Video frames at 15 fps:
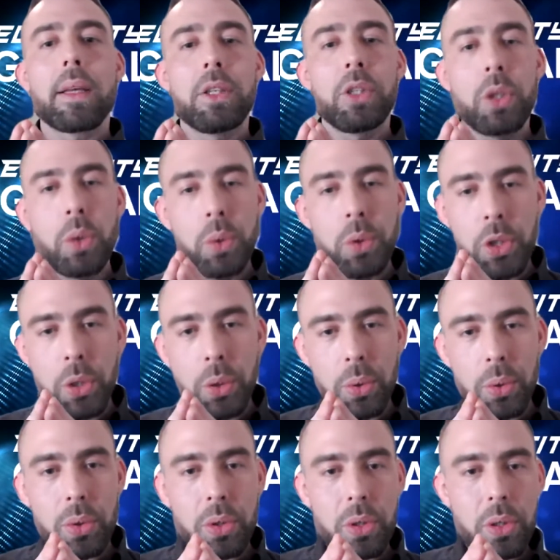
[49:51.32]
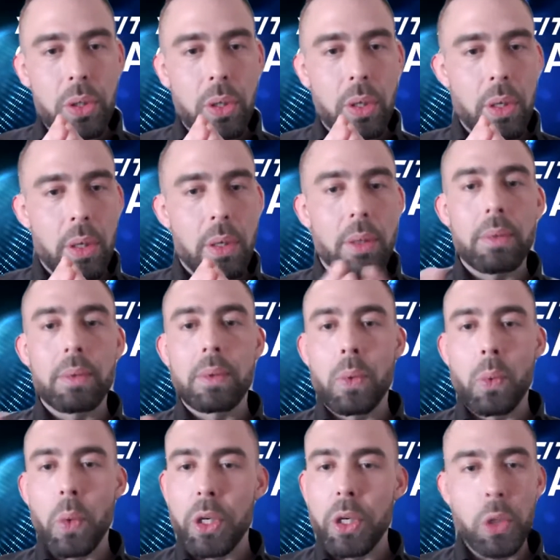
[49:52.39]
You choose
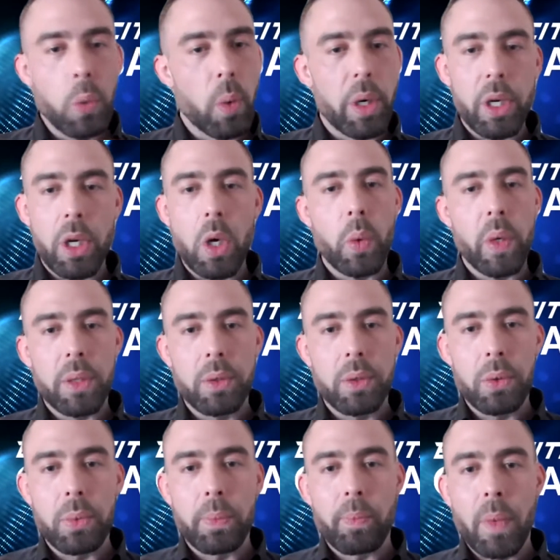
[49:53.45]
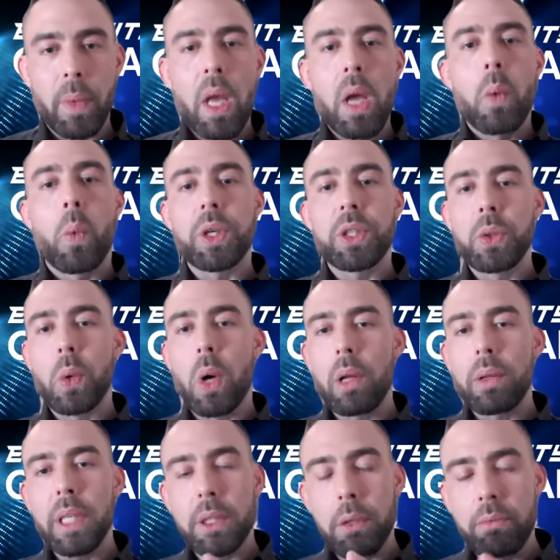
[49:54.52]
where you want to go into. What you all
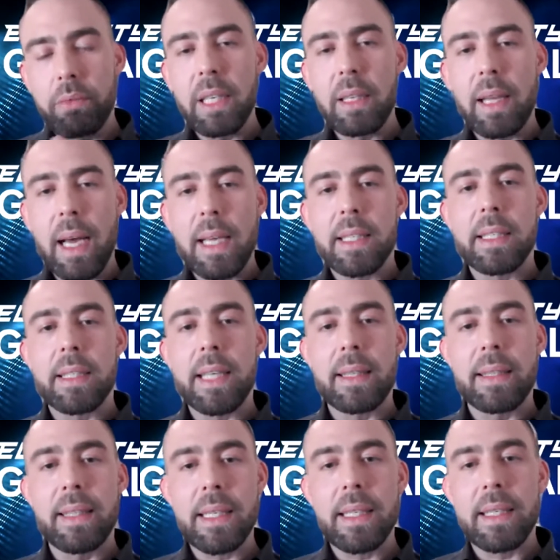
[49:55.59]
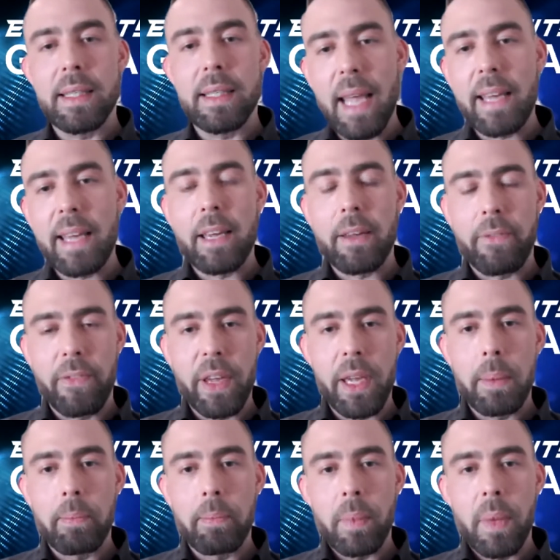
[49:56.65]
need to realize is that this staking
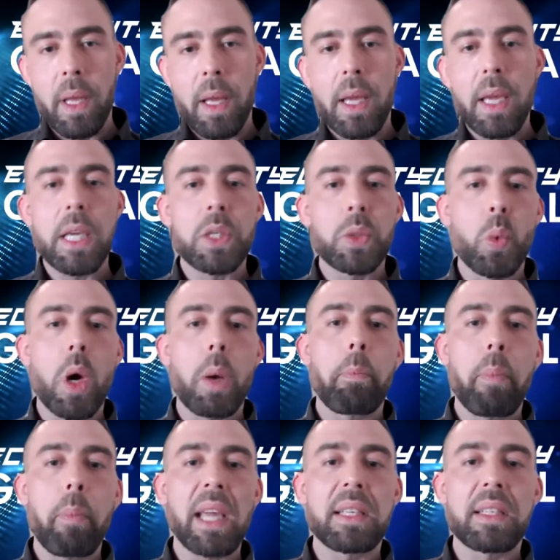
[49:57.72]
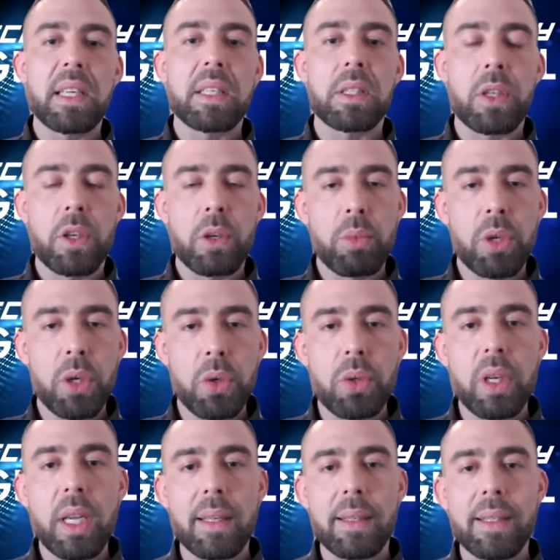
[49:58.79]
fee is what makes this
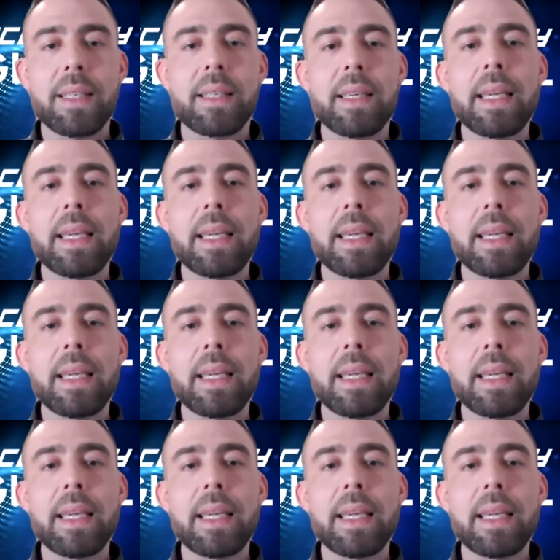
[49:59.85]
community and this